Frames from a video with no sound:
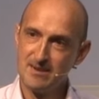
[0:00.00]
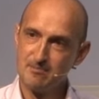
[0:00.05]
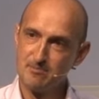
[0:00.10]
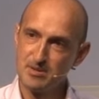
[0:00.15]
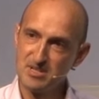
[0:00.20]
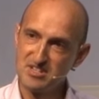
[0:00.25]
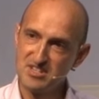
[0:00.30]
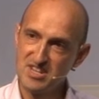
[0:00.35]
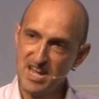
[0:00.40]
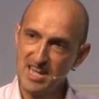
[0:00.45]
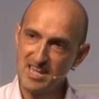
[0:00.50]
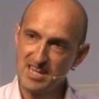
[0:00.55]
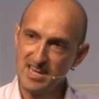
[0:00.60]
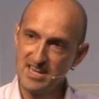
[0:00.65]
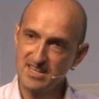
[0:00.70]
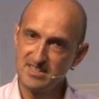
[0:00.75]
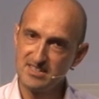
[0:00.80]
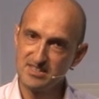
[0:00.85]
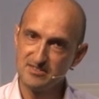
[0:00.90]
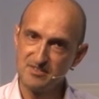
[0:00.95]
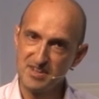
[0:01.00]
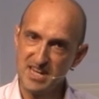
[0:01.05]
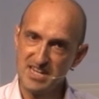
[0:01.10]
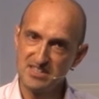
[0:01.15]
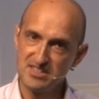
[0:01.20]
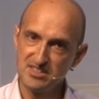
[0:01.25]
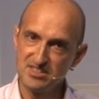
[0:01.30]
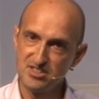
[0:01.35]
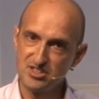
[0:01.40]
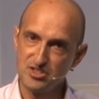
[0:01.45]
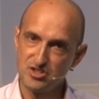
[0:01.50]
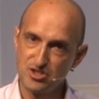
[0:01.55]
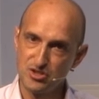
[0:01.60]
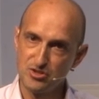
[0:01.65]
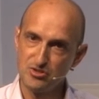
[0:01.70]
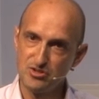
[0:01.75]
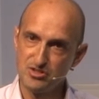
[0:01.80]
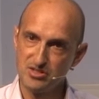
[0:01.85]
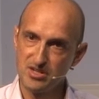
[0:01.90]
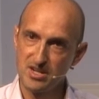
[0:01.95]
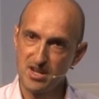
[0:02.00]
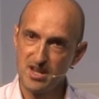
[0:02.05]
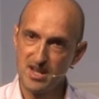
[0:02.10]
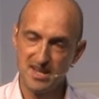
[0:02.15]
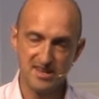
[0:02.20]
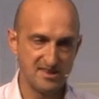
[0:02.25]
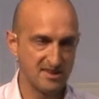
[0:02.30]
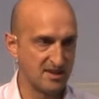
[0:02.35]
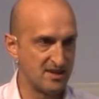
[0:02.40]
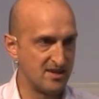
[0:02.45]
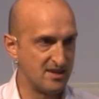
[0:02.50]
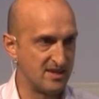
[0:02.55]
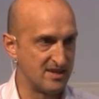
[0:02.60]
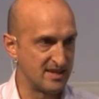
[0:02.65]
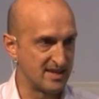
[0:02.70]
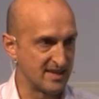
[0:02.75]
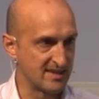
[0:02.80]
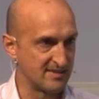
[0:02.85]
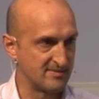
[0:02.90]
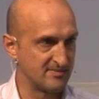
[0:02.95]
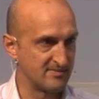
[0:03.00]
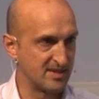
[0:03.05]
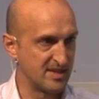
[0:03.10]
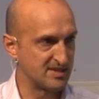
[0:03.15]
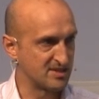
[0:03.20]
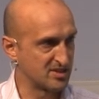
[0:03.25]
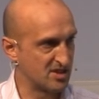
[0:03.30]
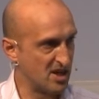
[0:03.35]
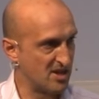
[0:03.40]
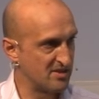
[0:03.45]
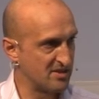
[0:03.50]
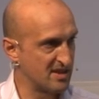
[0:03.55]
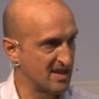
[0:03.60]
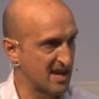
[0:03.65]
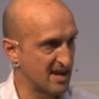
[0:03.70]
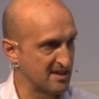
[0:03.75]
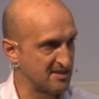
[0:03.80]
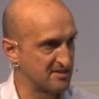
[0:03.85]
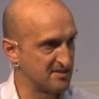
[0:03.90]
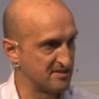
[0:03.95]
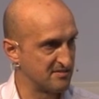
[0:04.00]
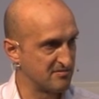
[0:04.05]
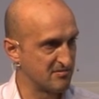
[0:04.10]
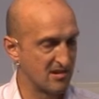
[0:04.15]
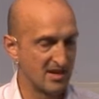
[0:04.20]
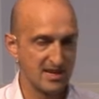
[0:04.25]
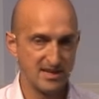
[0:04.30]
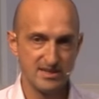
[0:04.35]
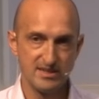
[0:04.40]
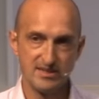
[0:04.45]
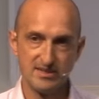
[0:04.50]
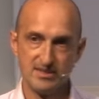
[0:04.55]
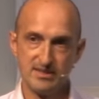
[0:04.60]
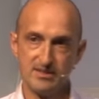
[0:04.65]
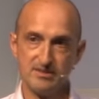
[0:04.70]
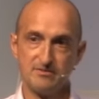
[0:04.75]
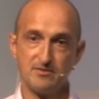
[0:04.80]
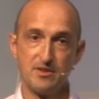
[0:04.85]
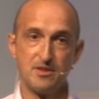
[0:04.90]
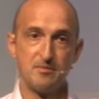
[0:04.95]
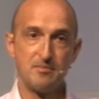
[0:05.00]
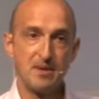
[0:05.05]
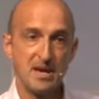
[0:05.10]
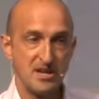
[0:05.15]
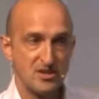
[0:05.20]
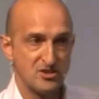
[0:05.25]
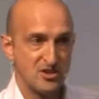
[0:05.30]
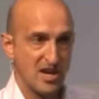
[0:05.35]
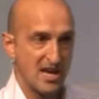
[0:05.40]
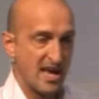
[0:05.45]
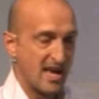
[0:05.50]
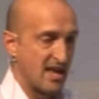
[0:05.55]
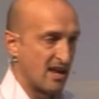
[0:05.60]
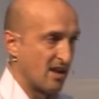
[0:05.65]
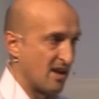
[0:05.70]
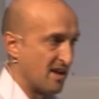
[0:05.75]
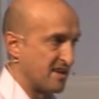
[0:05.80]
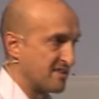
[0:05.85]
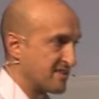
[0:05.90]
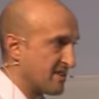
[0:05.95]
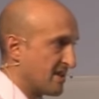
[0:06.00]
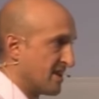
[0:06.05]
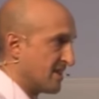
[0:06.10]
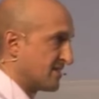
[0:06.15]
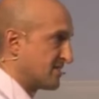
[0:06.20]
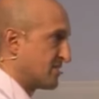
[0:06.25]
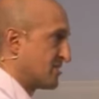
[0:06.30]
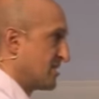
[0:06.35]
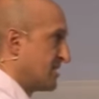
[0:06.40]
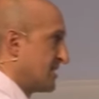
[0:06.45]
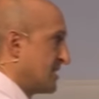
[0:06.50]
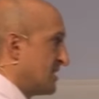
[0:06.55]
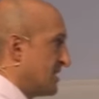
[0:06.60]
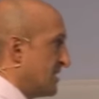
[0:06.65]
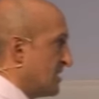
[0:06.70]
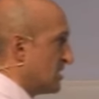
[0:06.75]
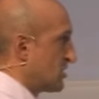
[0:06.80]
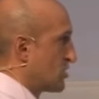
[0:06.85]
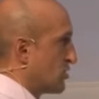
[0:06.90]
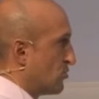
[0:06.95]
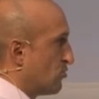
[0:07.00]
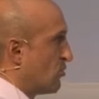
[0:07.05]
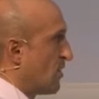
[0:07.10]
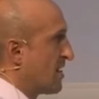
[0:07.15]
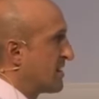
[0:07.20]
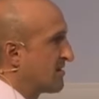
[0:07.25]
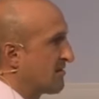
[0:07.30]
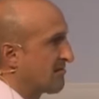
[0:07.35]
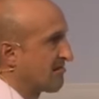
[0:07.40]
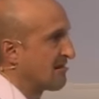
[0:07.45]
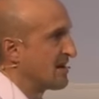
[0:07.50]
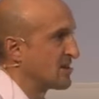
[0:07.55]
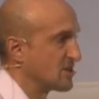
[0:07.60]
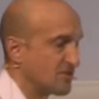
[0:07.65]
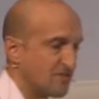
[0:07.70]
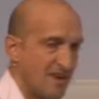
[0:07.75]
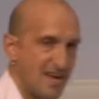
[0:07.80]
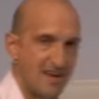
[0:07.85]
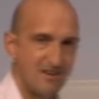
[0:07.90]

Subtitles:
But decades of institutionalized learning has cut the accident rate for the major airlines last year to one crash for